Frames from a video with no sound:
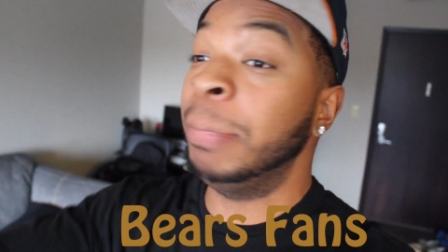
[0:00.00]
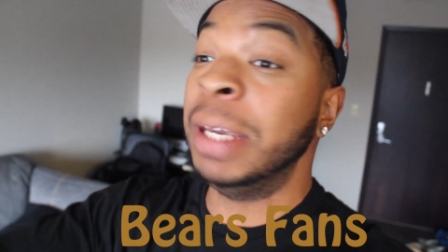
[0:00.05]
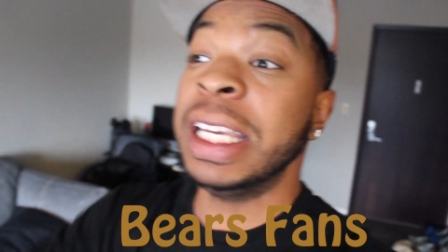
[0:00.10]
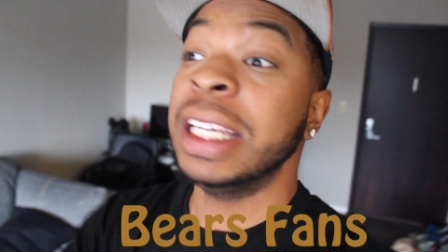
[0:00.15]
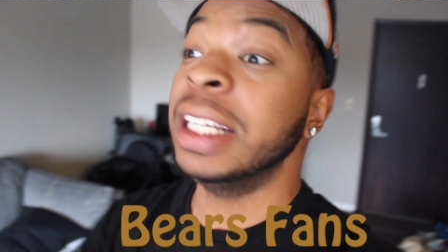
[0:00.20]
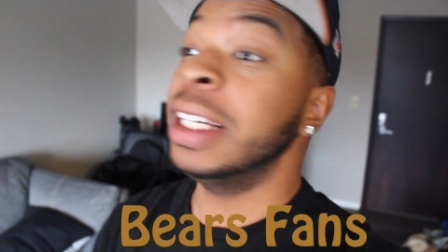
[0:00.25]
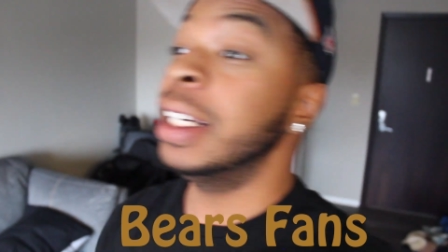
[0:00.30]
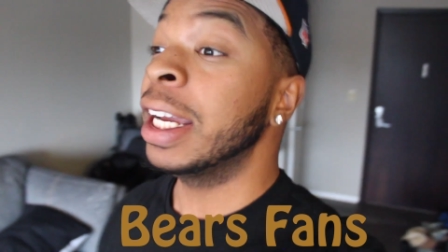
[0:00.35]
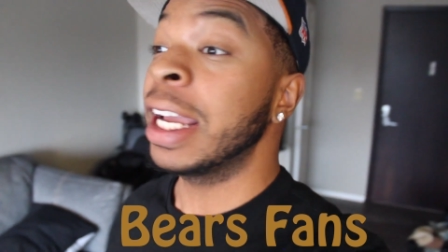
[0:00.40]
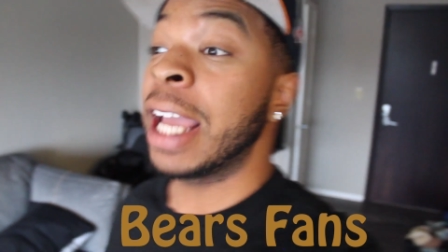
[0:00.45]

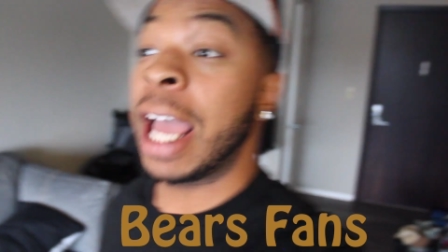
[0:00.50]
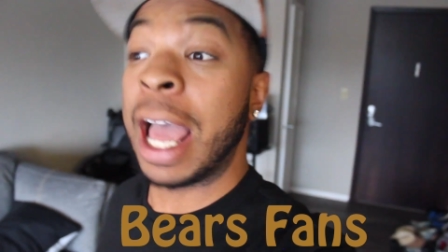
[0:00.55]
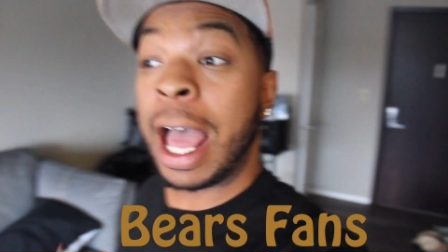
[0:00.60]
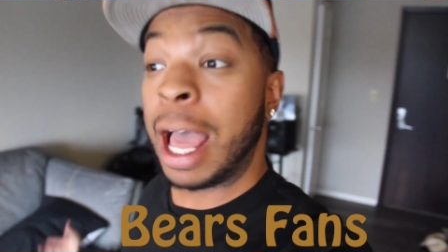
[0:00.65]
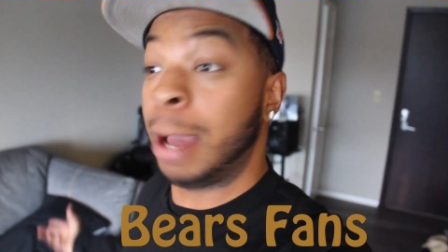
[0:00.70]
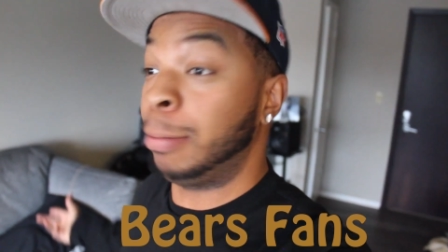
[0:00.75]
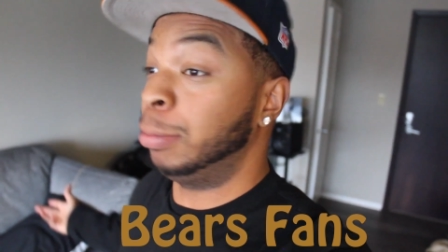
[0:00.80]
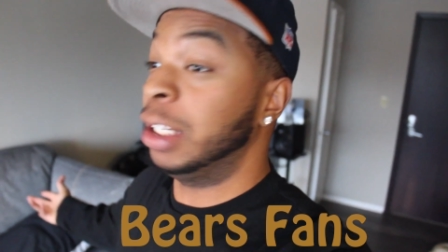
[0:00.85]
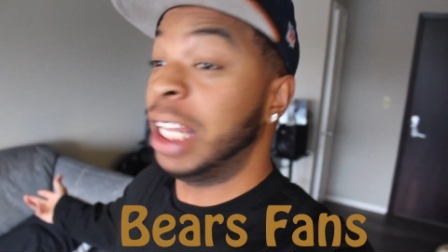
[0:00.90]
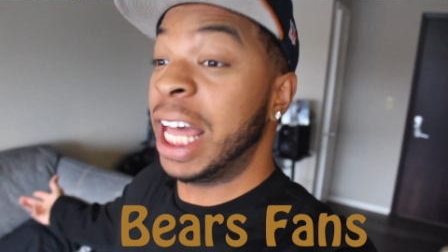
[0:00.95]
Meek,
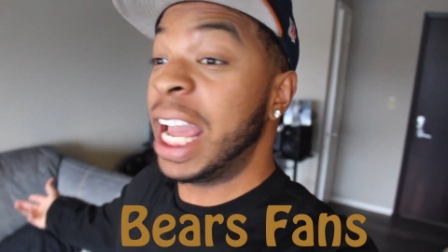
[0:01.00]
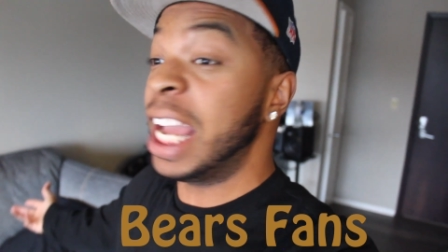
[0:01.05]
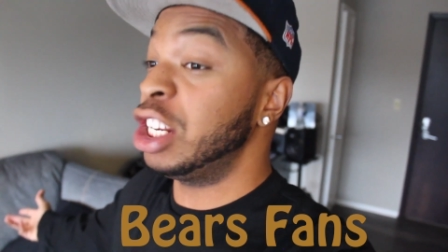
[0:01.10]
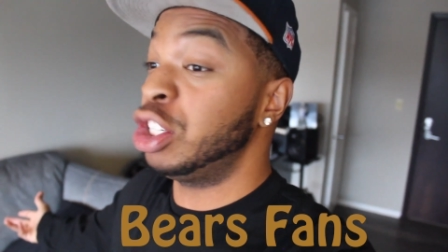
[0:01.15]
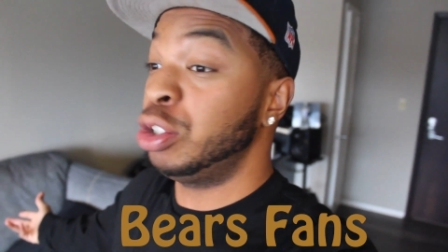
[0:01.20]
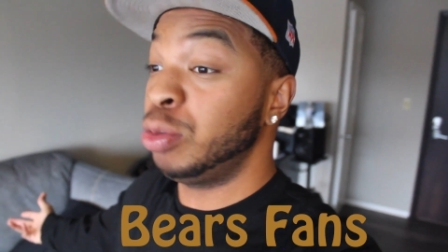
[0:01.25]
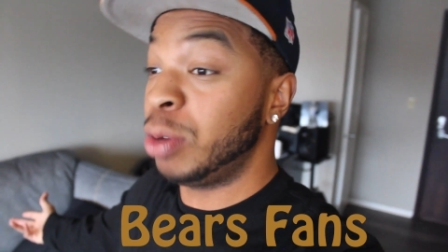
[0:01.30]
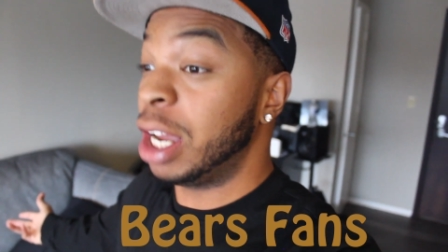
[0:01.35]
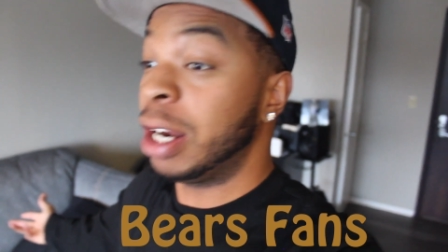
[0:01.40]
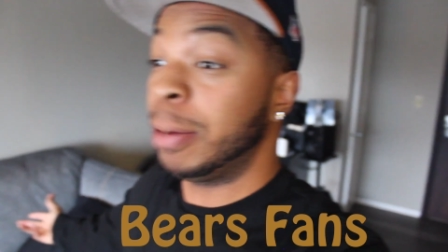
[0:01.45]
I'm
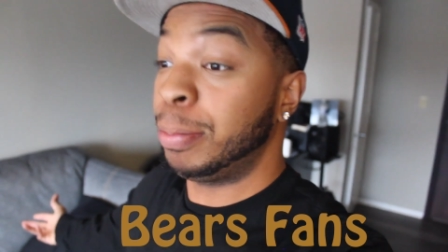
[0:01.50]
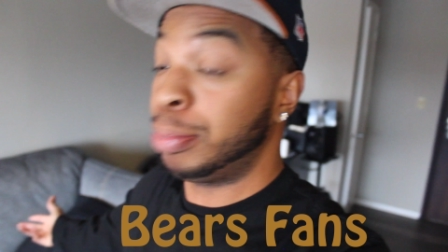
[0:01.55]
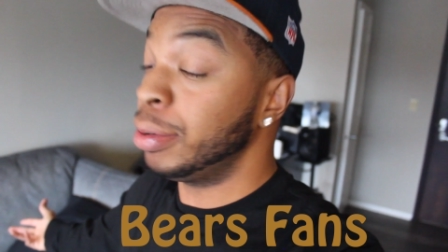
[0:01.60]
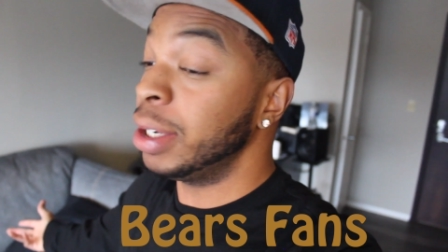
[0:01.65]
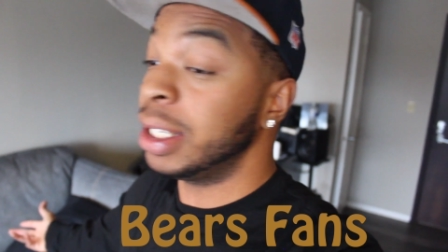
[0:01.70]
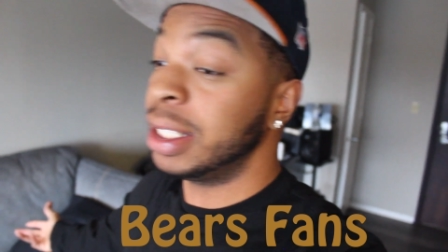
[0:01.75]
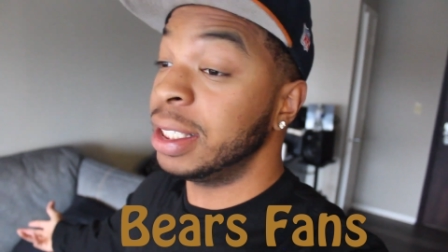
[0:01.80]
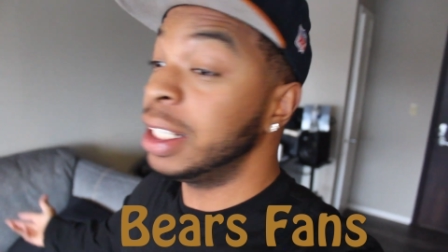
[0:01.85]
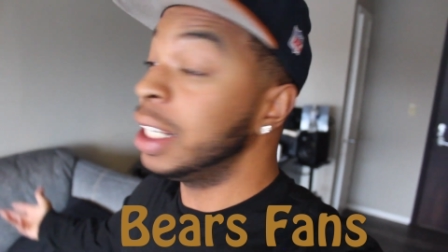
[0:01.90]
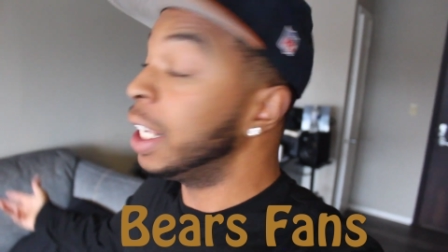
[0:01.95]
glad you out of
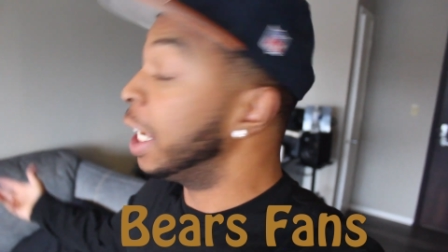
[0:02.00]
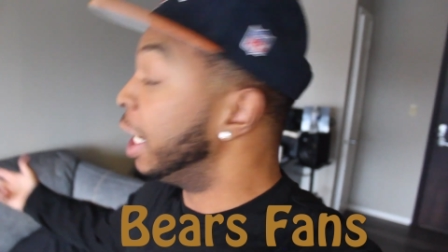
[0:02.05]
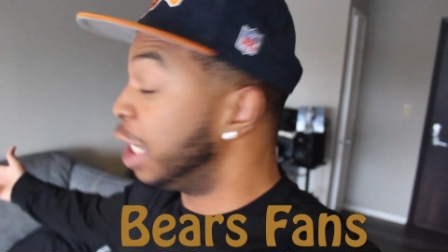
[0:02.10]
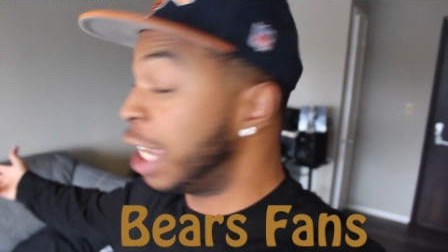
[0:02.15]
prison